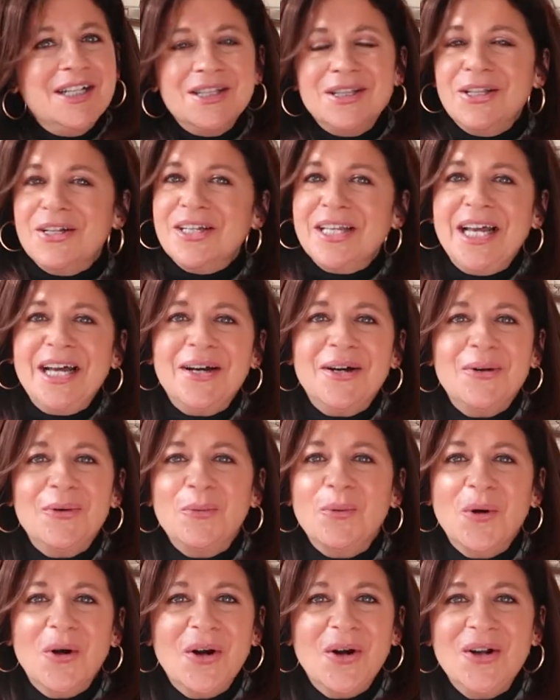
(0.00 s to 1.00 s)
look out
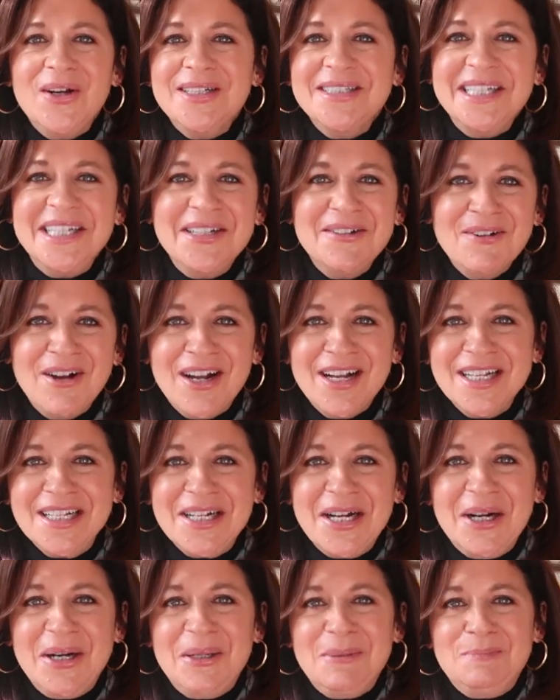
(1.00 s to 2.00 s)
world, here I
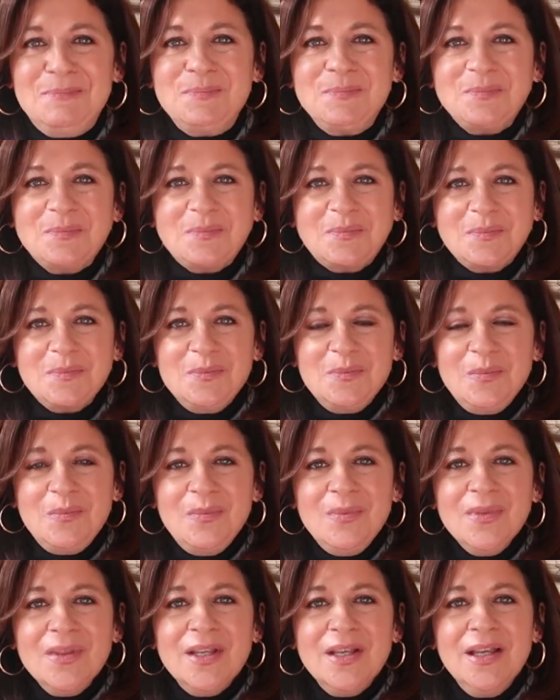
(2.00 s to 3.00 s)
come.
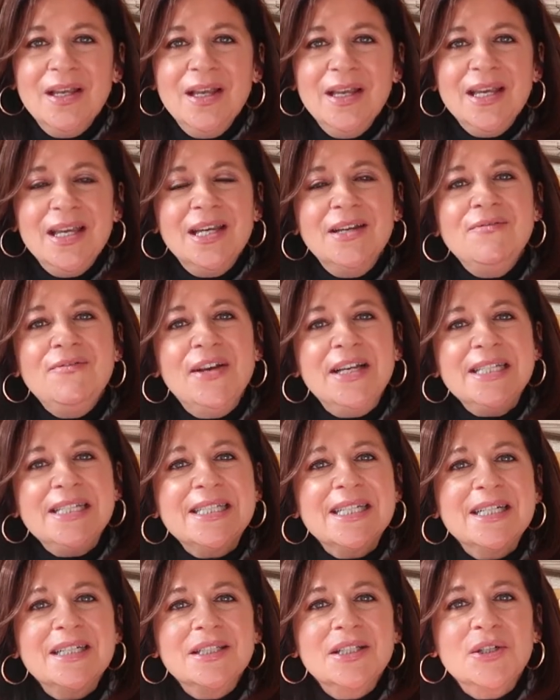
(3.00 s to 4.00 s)

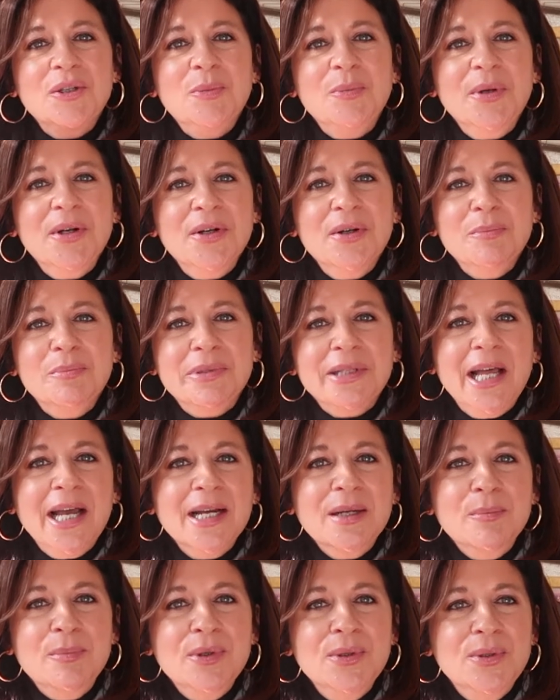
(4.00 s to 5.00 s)
Invest in a little pair of
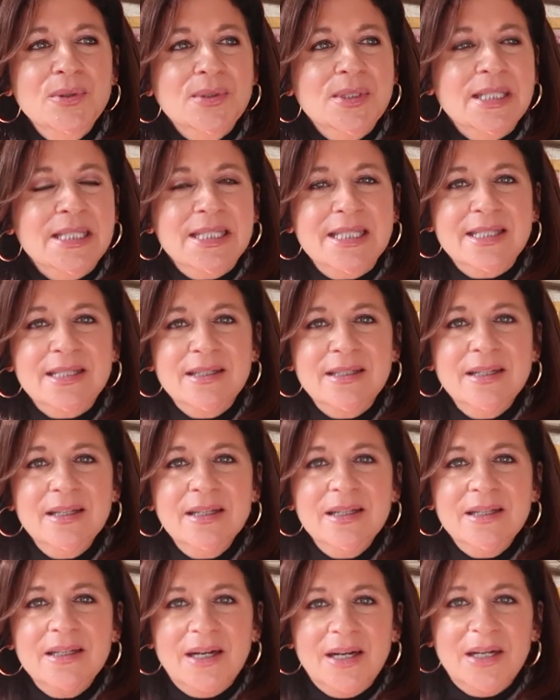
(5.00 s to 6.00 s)
black boots.
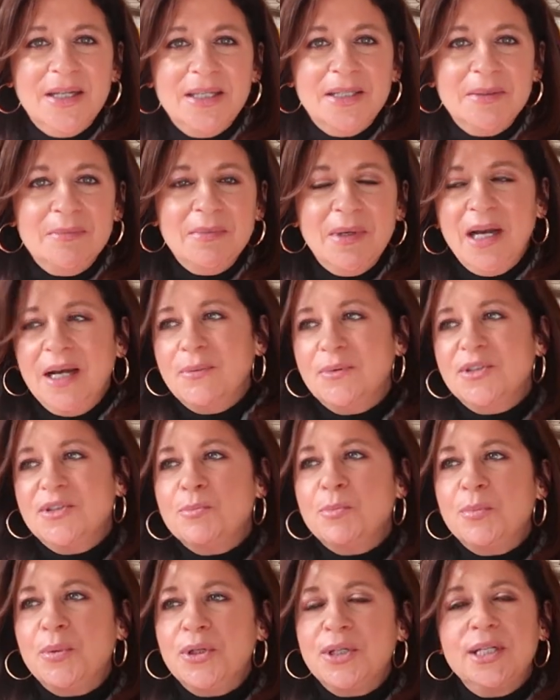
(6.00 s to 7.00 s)
I was
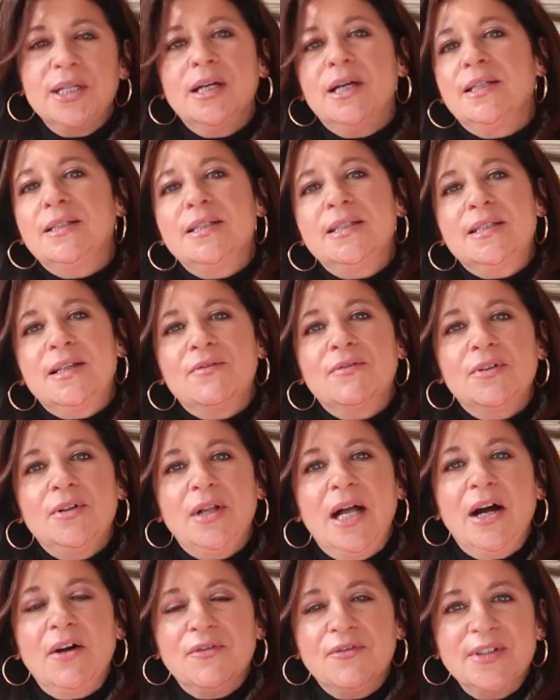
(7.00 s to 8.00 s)
putting on several
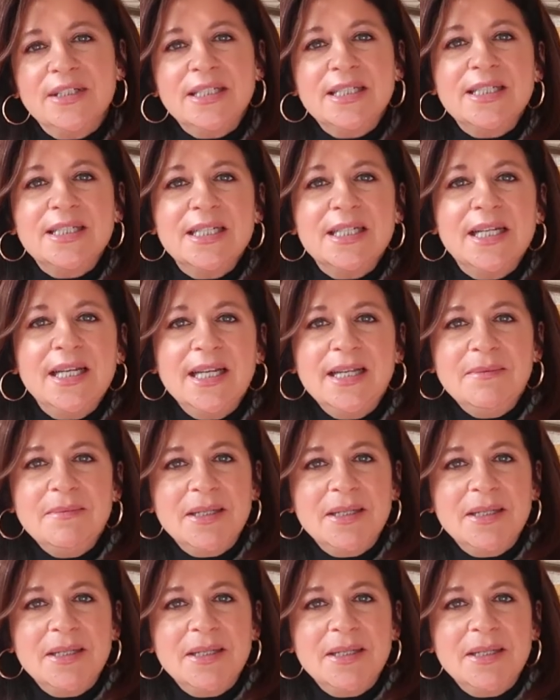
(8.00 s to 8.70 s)
outfits today